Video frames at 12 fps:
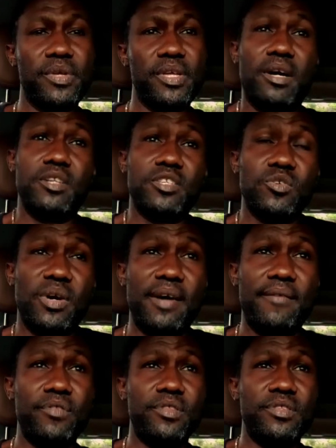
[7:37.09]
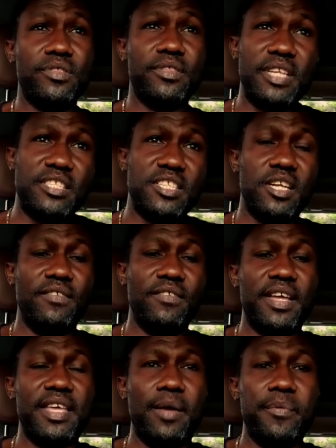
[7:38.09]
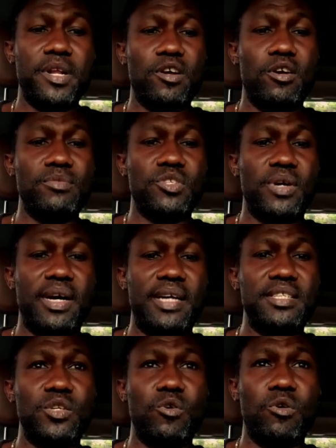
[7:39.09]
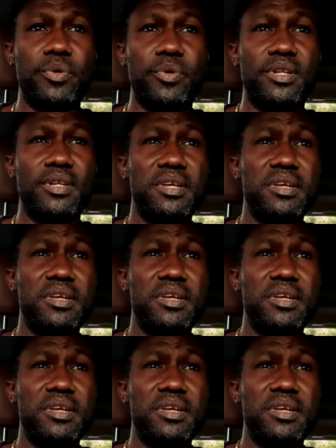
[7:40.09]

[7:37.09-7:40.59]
also have that sort of a gap when it comes to anti-doping.